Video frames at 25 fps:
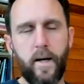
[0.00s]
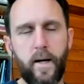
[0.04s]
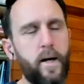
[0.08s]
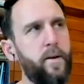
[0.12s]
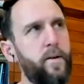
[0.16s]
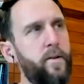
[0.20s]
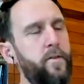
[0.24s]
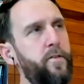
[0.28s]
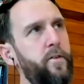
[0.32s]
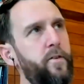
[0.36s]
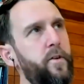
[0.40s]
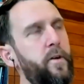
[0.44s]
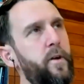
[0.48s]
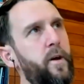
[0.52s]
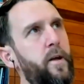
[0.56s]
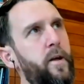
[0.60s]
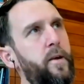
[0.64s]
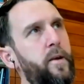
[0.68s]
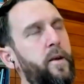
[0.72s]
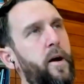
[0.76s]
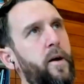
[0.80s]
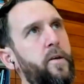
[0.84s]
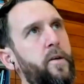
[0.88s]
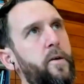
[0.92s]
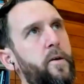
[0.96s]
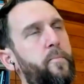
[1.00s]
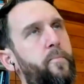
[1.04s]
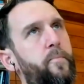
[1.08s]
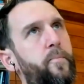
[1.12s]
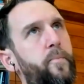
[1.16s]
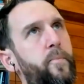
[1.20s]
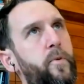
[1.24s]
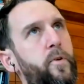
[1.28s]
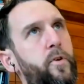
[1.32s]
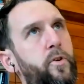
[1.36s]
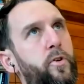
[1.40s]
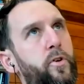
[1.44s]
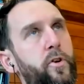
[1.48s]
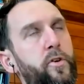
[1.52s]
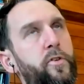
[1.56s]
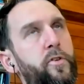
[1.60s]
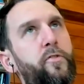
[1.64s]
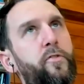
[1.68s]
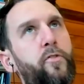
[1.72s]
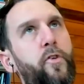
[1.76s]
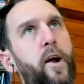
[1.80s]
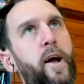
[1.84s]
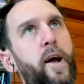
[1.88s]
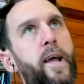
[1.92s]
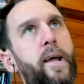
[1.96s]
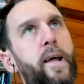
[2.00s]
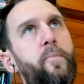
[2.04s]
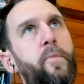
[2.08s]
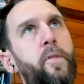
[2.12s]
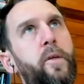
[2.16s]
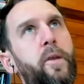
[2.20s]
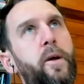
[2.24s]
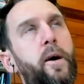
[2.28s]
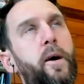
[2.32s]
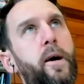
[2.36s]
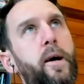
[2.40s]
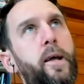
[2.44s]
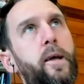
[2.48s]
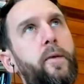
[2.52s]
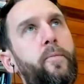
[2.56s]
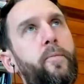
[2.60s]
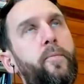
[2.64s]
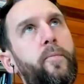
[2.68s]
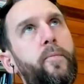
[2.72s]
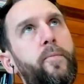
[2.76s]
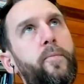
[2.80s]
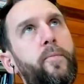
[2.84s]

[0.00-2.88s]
and another good frame that I